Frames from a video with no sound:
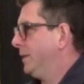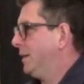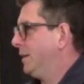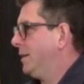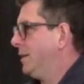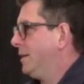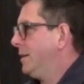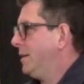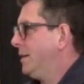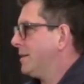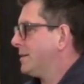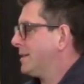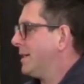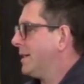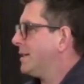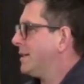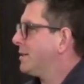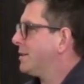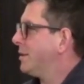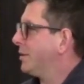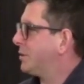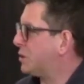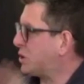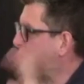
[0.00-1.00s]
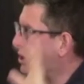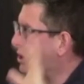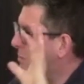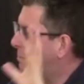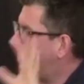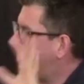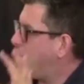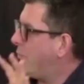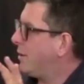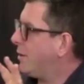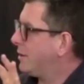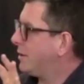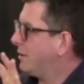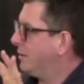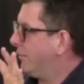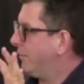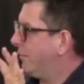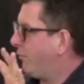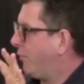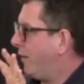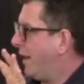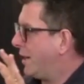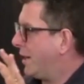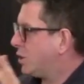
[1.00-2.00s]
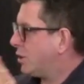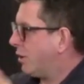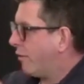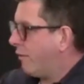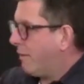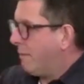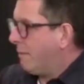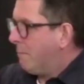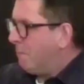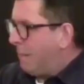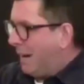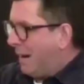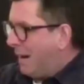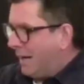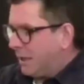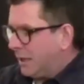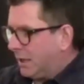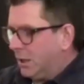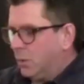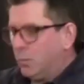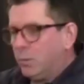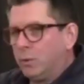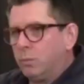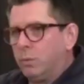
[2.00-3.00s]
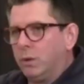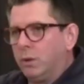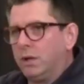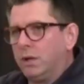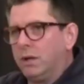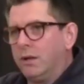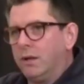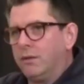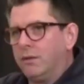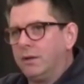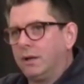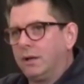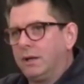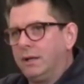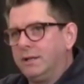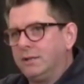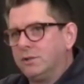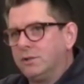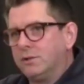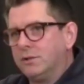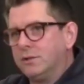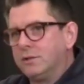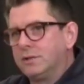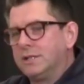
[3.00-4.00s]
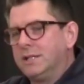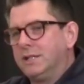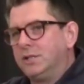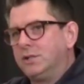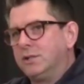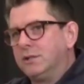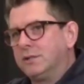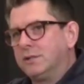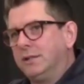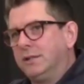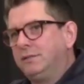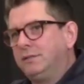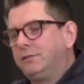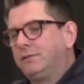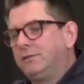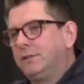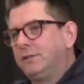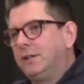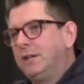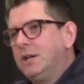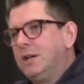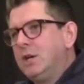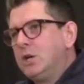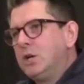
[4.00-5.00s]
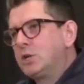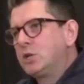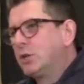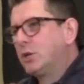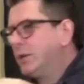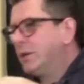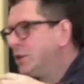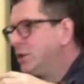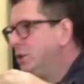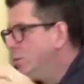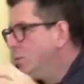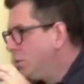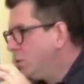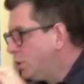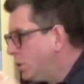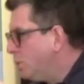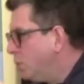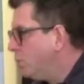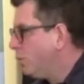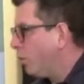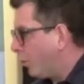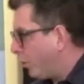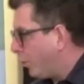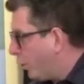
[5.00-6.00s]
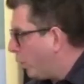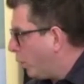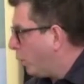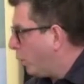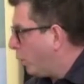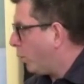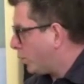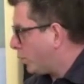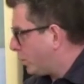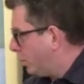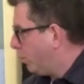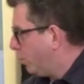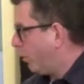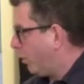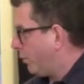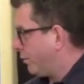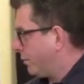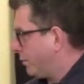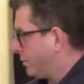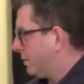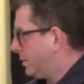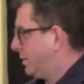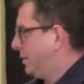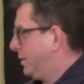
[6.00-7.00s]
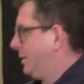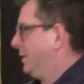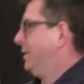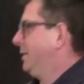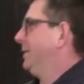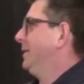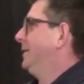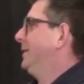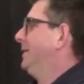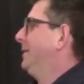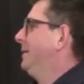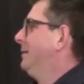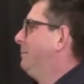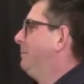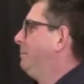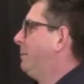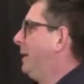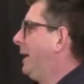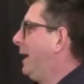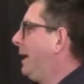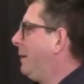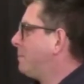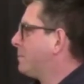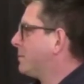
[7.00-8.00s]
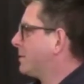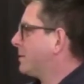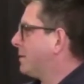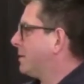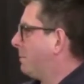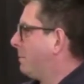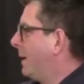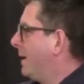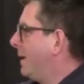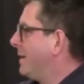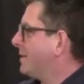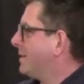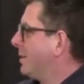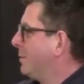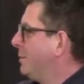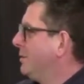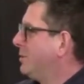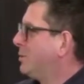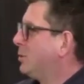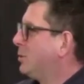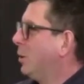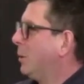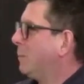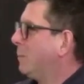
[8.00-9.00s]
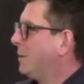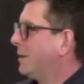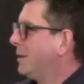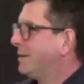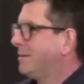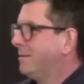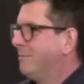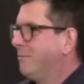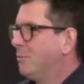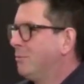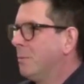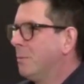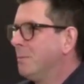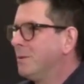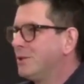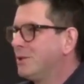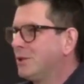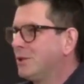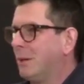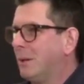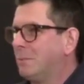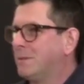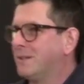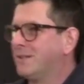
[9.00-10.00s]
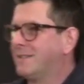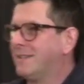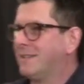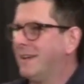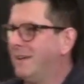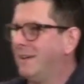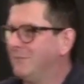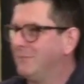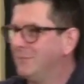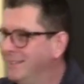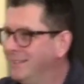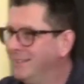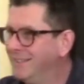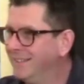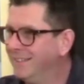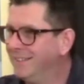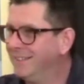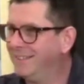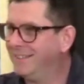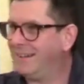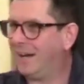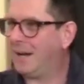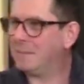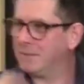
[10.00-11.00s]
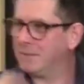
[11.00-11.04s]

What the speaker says: It says that the spirit and the flesh are in battle with one another, Galatians teaches us, so that you do not know what you want. Perhaps, depends how you interpret Romans chapter 7. I'm going to